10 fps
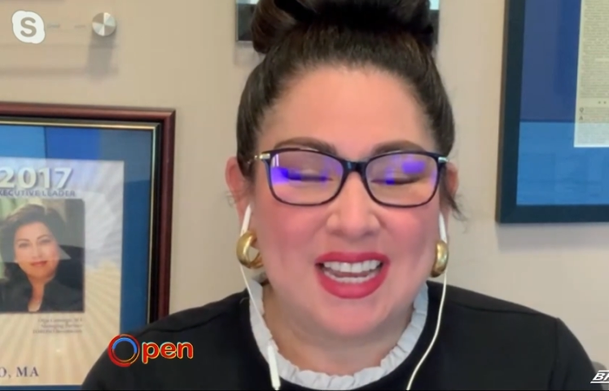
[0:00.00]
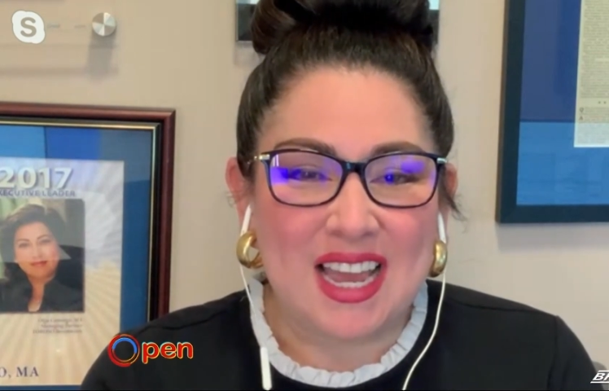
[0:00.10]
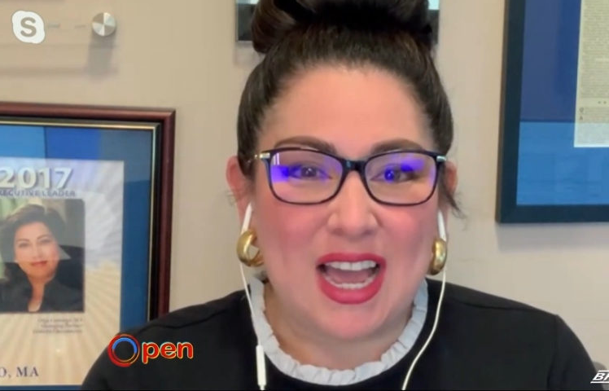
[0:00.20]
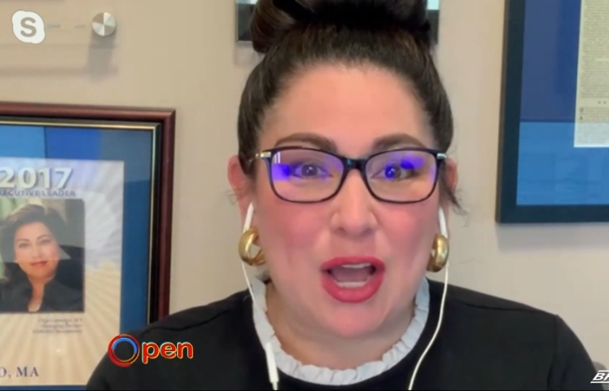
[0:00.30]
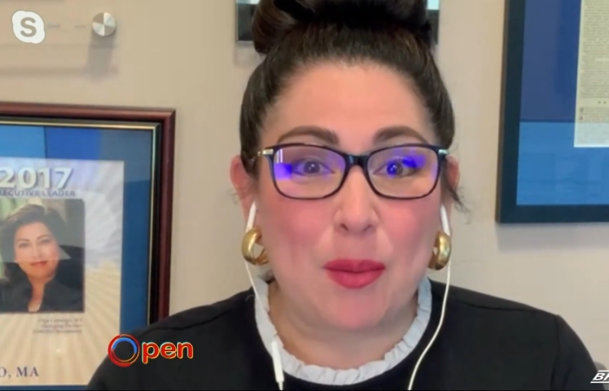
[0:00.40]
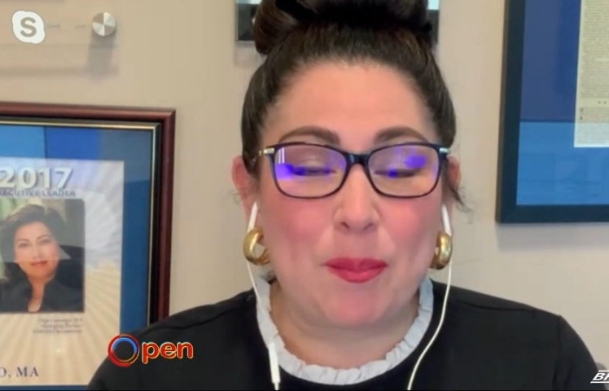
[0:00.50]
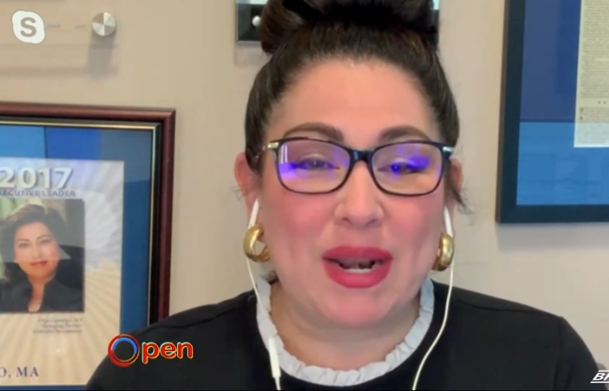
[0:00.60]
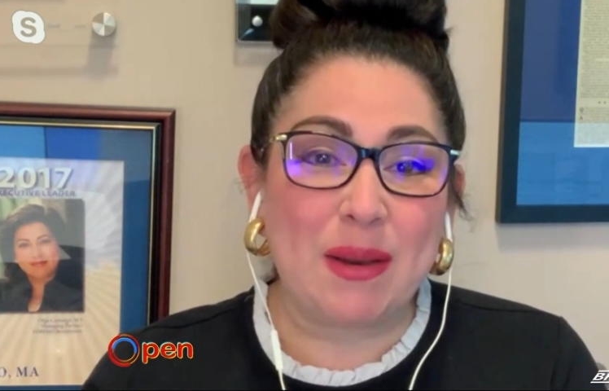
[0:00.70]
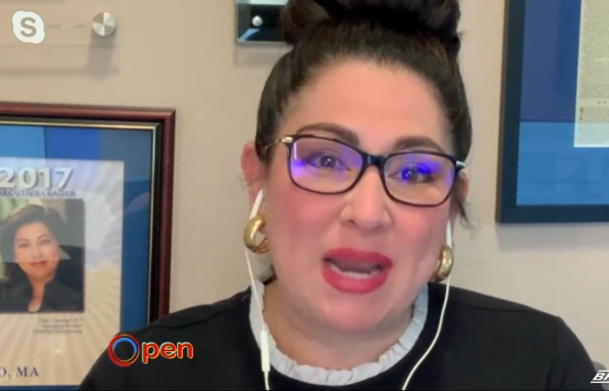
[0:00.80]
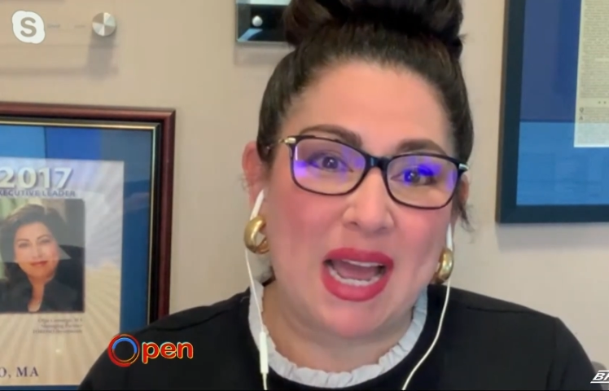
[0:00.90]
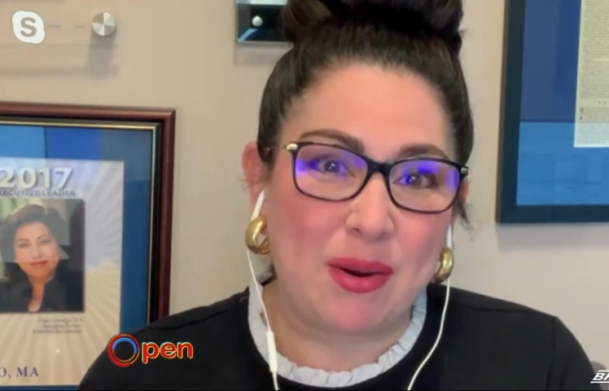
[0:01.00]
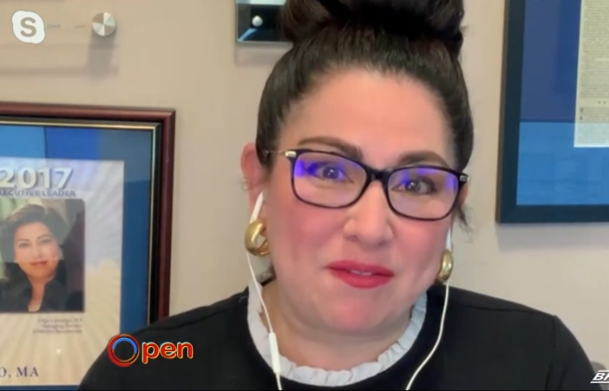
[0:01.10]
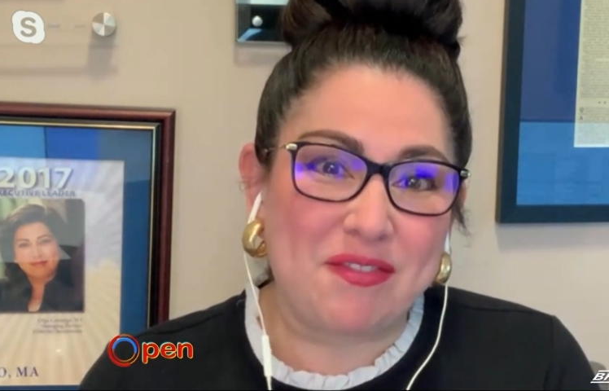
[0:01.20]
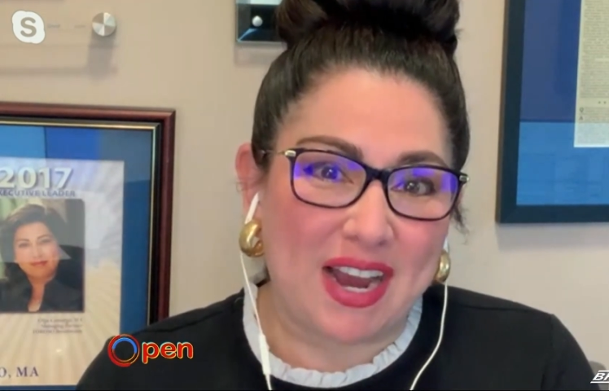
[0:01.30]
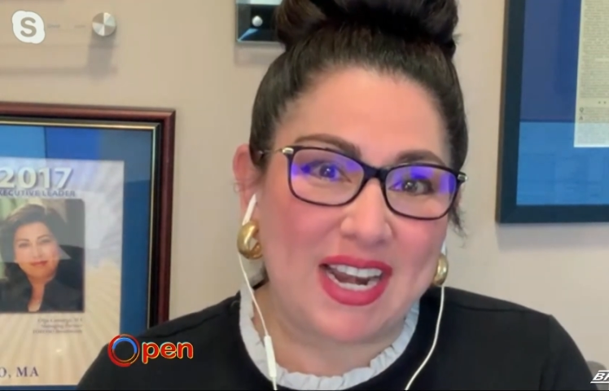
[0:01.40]
Speaker 1: Yeah. Um, but I'm now
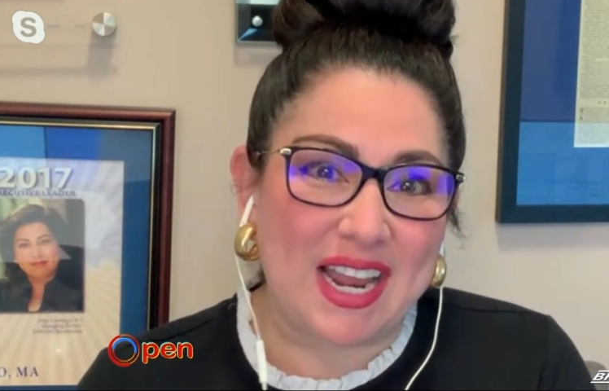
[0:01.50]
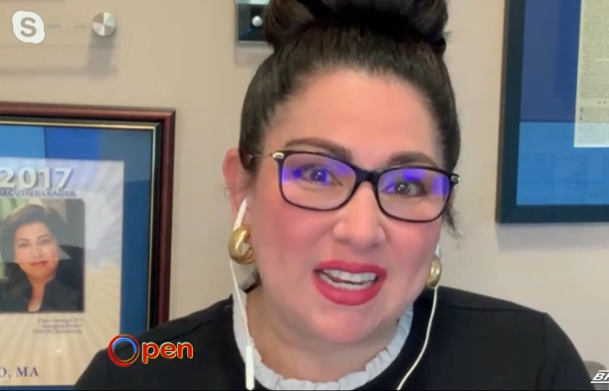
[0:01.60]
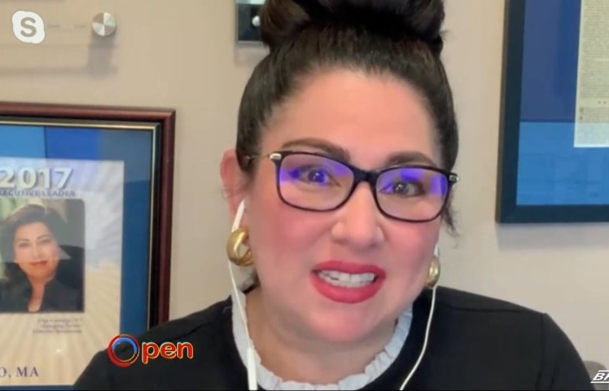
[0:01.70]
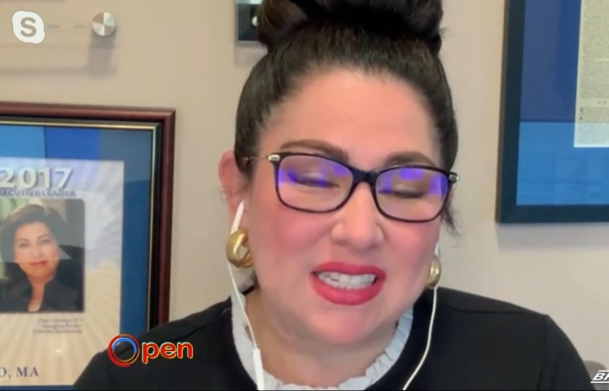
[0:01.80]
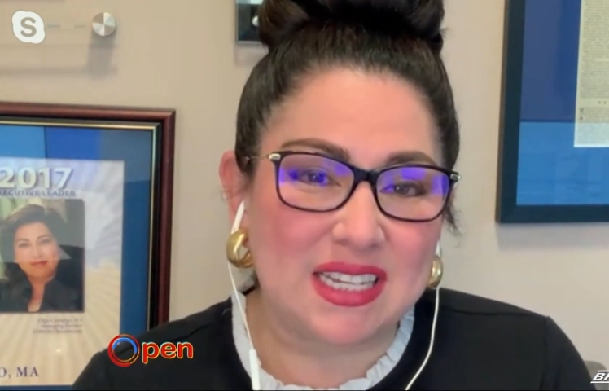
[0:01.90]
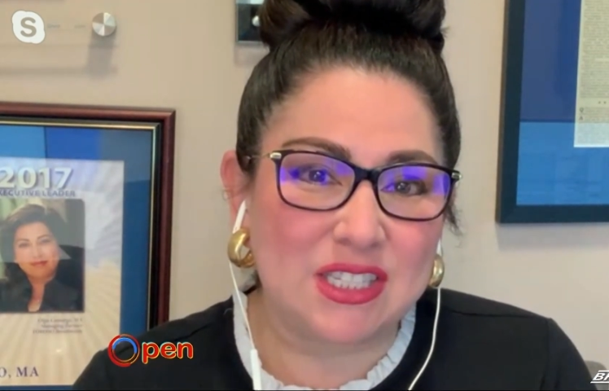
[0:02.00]
in finance,